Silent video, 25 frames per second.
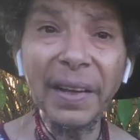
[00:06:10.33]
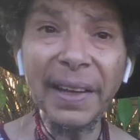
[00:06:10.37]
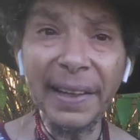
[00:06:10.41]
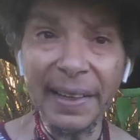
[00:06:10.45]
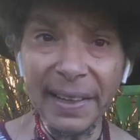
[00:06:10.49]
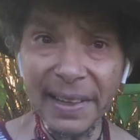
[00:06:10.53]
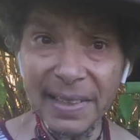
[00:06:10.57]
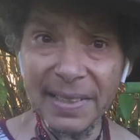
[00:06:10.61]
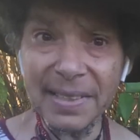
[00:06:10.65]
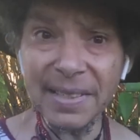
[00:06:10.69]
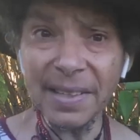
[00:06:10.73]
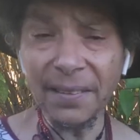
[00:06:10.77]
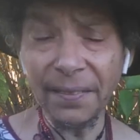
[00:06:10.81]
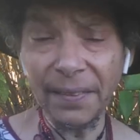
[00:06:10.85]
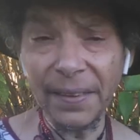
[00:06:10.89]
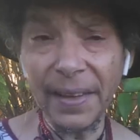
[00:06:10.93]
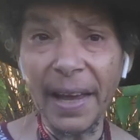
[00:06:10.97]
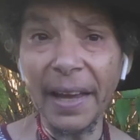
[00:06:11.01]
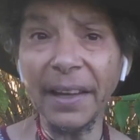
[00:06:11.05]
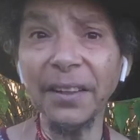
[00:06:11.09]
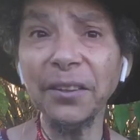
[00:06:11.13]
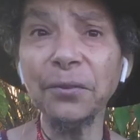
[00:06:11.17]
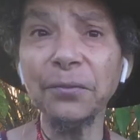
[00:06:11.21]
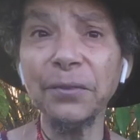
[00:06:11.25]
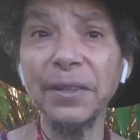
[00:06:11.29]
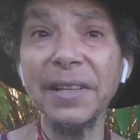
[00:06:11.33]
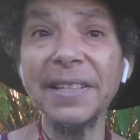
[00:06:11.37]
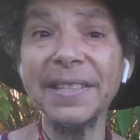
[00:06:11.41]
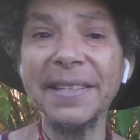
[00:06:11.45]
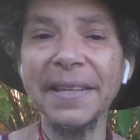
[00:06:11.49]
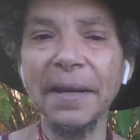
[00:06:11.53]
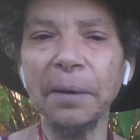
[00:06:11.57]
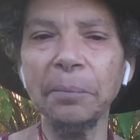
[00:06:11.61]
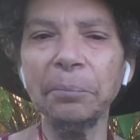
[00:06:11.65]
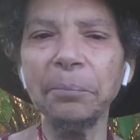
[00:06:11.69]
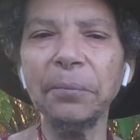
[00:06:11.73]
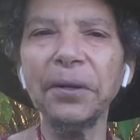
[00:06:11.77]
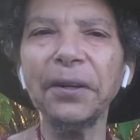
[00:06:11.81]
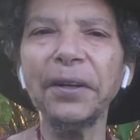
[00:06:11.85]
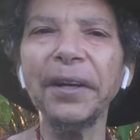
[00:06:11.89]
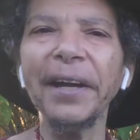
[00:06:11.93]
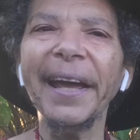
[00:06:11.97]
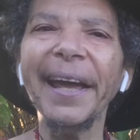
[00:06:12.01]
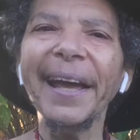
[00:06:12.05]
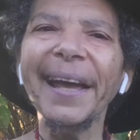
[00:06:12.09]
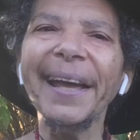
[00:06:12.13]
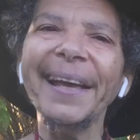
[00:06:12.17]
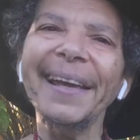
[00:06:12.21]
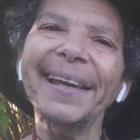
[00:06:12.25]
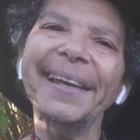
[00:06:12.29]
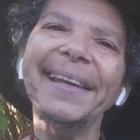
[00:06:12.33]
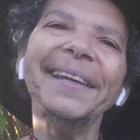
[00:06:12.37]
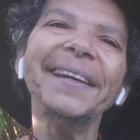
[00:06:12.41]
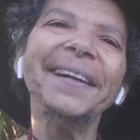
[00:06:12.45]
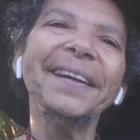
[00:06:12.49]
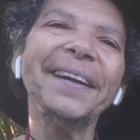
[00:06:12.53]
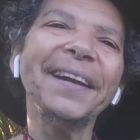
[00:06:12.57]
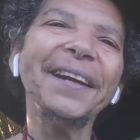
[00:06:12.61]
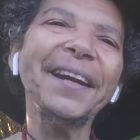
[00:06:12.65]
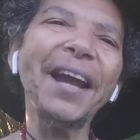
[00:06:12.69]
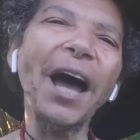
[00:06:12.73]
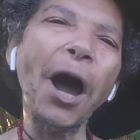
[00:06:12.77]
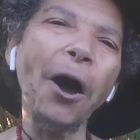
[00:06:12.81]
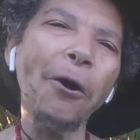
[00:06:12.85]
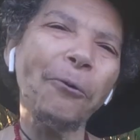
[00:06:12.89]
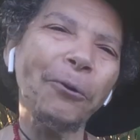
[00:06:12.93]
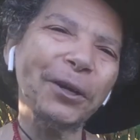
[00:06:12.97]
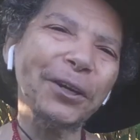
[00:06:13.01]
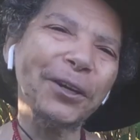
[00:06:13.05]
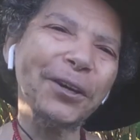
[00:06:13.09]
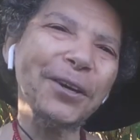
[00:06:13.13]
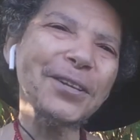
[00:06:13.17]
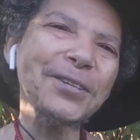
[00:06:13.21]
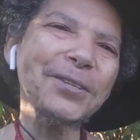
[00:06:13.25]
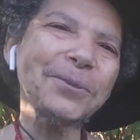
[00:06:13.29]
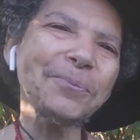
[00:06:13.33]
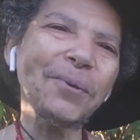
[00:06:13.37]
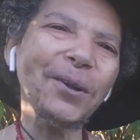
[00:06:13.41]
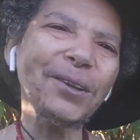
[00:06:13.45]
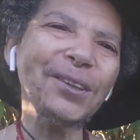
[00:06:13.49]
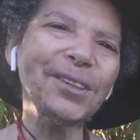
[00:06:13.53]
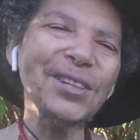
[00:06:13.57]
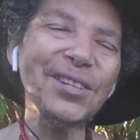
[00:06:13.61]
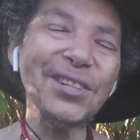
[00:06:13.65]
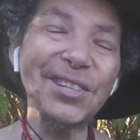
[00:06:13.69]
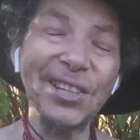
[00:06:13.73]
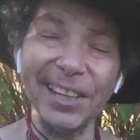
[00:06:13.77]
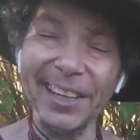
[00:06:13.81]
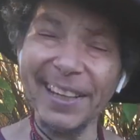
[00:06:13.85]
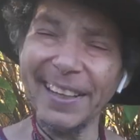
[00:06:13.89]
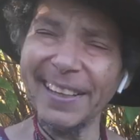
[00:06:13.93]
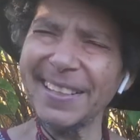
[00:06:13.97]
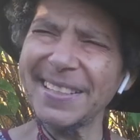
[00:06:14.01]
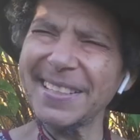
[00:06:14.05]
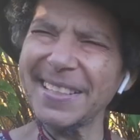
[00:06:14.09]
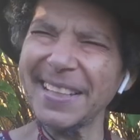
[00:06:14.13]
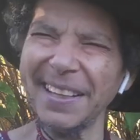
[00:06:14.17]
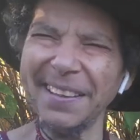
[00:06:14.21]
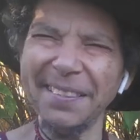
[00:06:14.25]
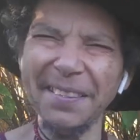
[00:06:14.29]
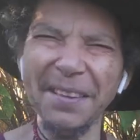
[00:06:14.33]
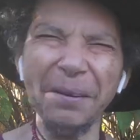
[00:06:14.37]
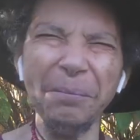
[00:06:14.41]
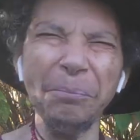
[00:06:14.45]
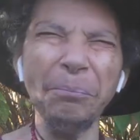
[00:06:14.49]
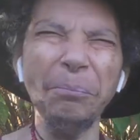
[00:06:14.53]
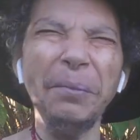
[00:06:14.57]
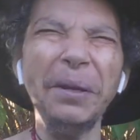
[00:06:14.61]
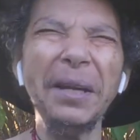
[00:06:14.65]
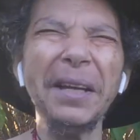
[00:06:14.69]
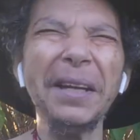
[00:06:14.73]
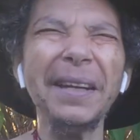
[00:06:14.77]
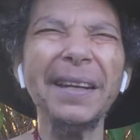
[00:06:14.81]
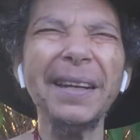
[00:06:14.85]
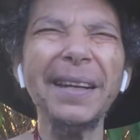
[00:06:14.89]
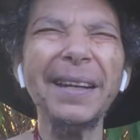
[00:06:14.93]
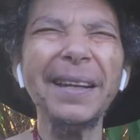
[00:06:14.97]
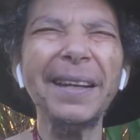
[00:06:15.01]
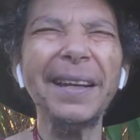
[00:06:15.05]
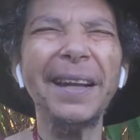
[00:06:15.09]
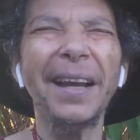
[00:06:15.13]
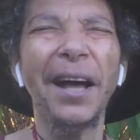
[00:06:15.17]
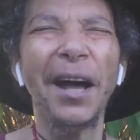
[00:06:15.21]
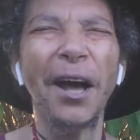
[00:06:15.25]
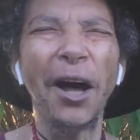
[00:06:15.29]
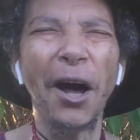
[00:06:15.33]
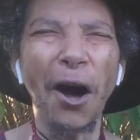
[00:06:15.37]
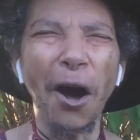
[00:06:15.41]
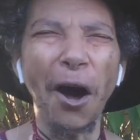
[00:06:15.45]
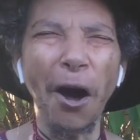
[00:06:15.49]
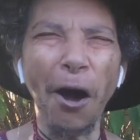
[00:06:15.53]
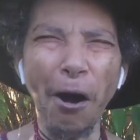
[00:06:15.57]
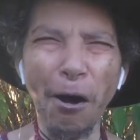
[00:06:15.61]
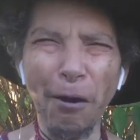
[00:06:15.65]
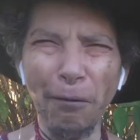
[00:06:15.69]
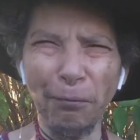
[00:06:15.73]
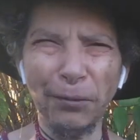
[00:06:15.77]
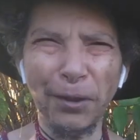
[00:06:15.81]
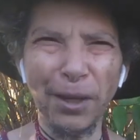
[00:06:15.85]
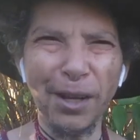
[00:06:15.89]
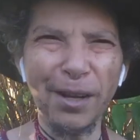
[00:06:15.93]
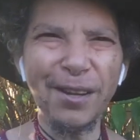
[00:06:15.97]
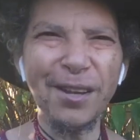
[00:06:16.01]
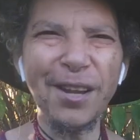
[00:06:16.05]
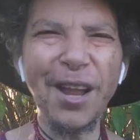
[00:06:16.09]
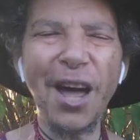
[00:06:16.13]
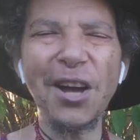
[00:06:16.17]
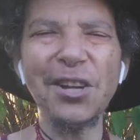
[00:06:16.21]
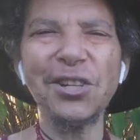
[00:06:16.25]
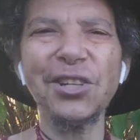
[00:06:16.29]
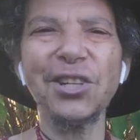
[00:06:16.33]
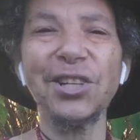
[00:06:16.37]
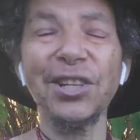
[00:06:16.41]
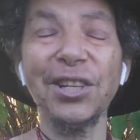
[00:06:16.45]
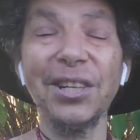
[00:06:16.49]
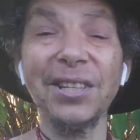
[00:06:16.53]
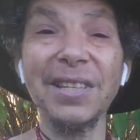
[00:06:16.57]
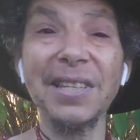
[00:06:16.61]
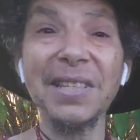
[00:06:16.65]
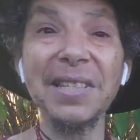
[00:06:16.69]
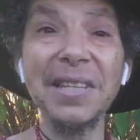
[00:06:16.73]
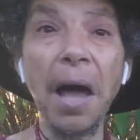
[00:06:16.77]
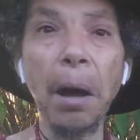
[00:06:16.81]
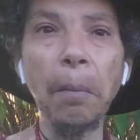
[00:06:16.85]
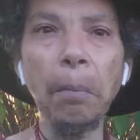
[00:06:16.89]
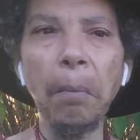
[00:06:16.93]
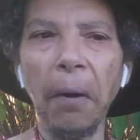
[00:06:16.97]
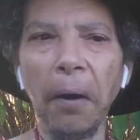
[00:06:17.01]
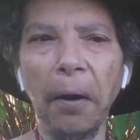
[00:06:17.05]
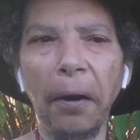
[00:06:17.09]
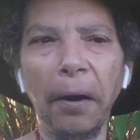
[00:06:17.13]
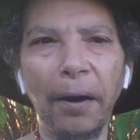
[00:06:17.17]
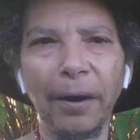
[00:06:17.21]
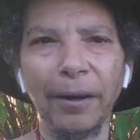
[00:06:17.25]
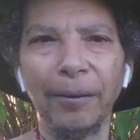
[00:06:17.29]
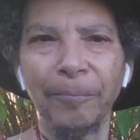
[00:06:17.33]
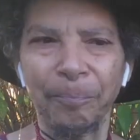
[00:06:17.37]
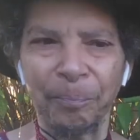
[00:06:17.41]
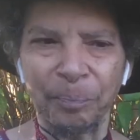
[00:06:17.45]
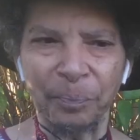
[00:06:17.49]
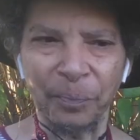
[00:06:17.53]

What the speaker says: is in the end of December. Here in our cosmology is in the middle of the lush summer.